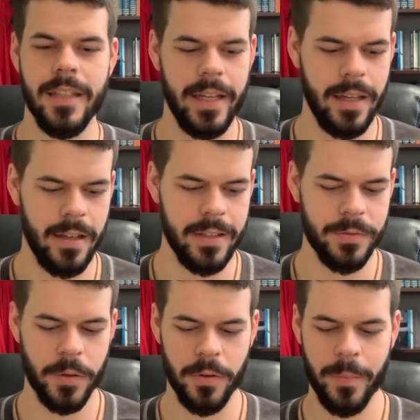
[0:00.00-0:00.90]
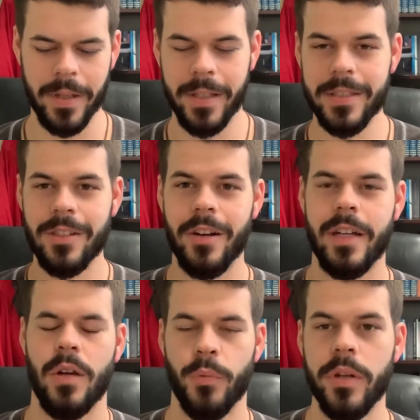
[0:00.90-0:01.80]
We're going to be starting
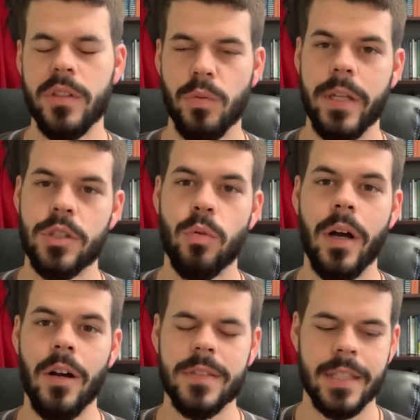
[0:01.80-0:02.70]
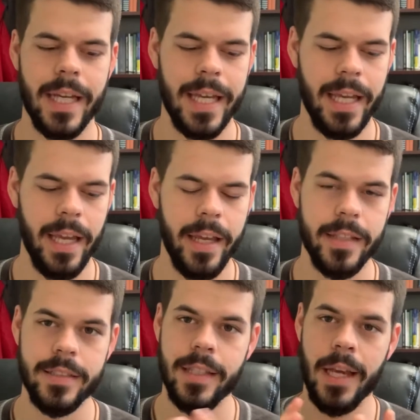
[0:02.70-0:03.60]
out Roots Week 12 today,
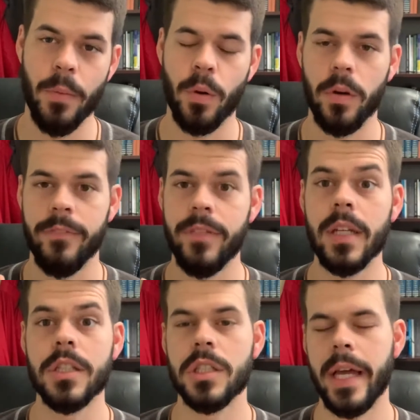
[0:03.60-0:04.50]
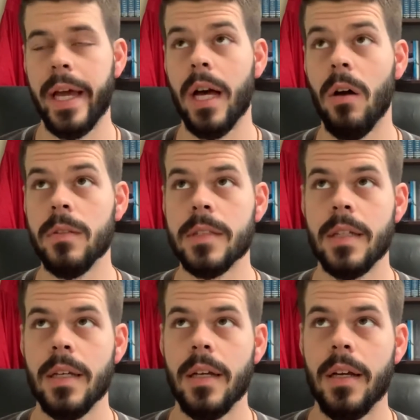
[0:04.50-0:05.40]
and today we're going to finish out
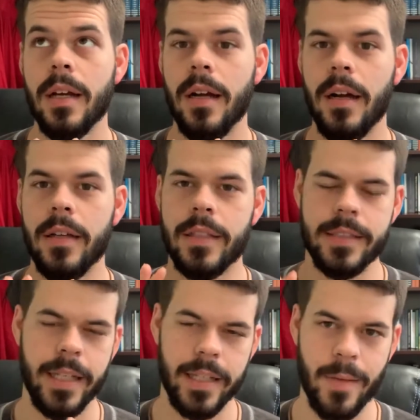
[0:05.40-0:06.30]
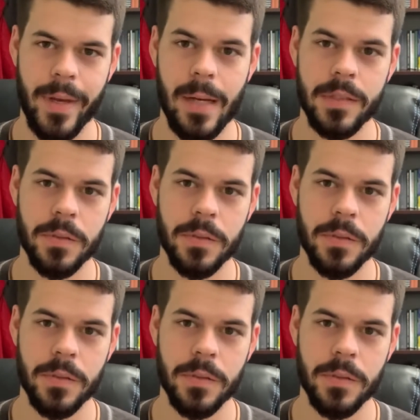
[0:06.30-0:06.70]
the 10 Commandments.